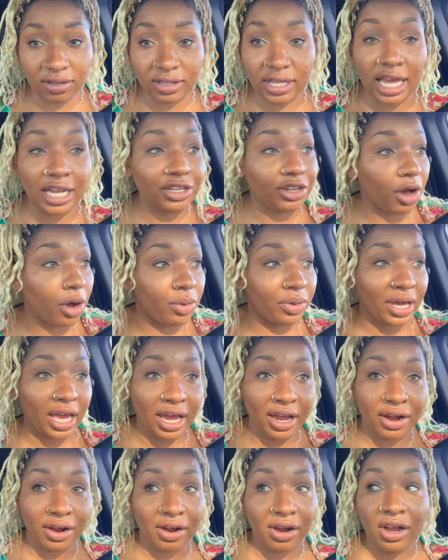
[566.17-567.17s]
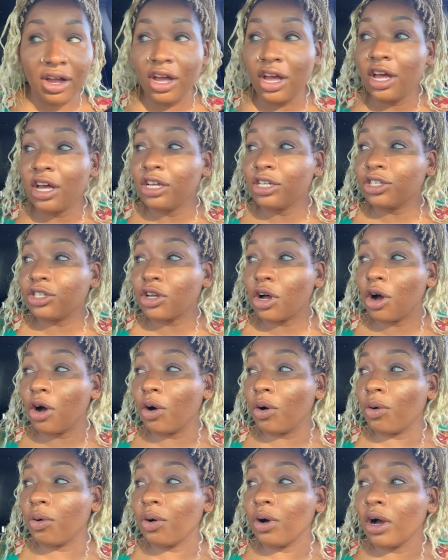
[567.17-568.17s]
They don't care.
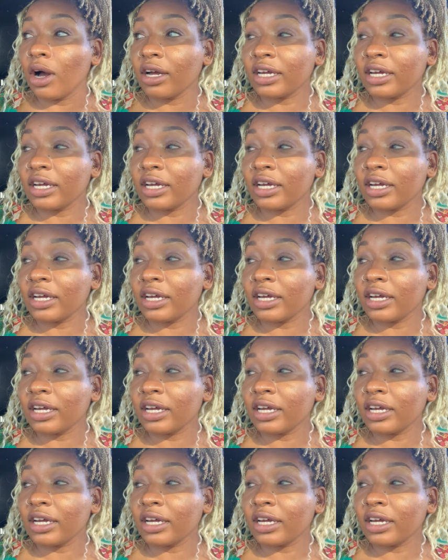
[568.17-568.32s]
So